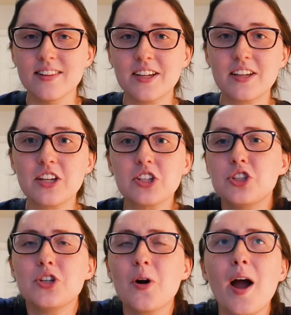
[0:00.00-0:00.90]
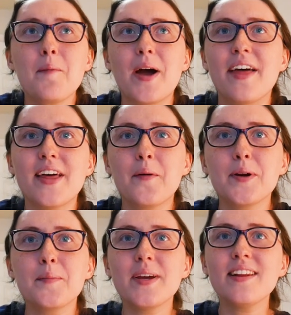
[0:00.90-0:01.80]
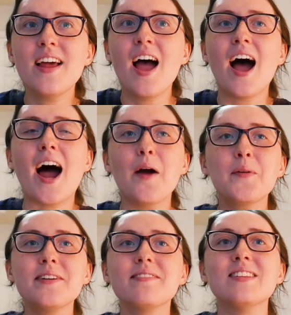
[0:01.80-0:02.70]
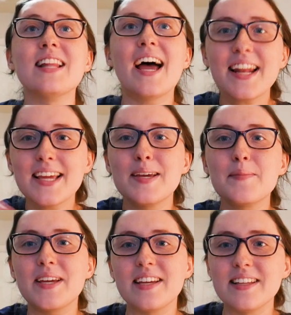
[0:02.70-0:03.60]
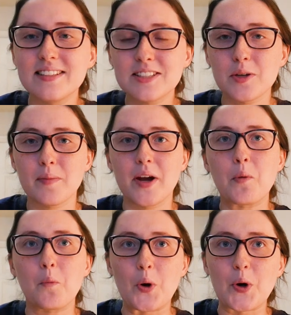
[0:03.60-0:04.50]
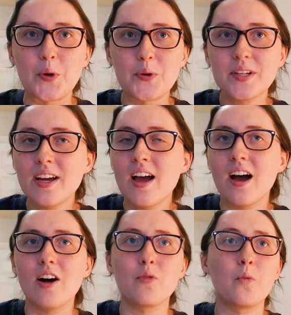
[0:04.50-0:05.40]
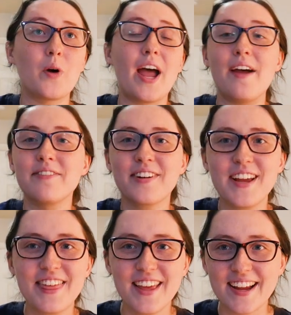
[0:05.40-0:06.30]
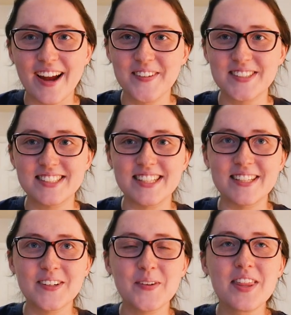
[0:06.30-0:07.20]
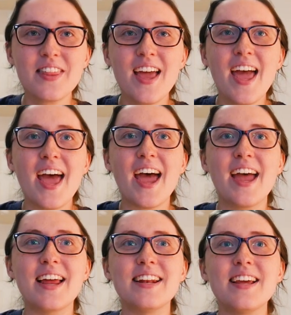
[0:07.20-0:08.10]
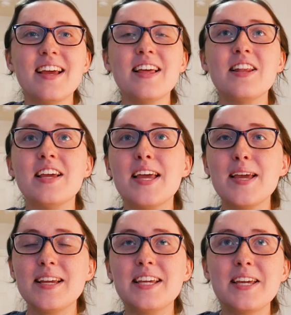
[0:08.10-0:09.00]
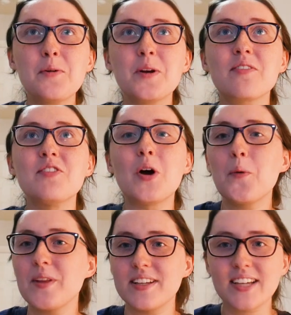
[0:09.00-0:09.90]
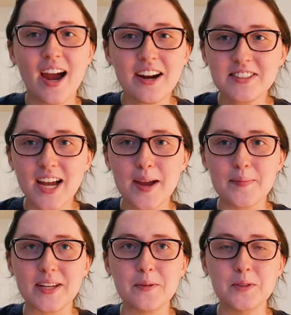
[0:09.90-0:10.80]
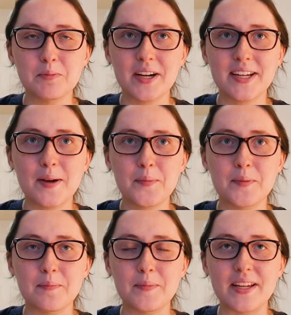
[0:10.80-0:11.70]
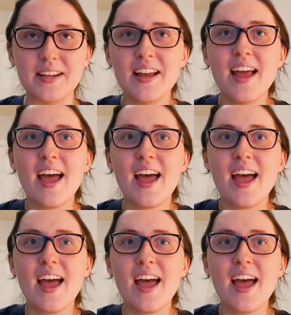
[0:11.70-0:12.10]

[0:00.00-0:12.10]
Like, do you know how bad that would have been? I would have let him into my world of everything I was dealing with. And he, he would have known the entire time that he was breaking up with me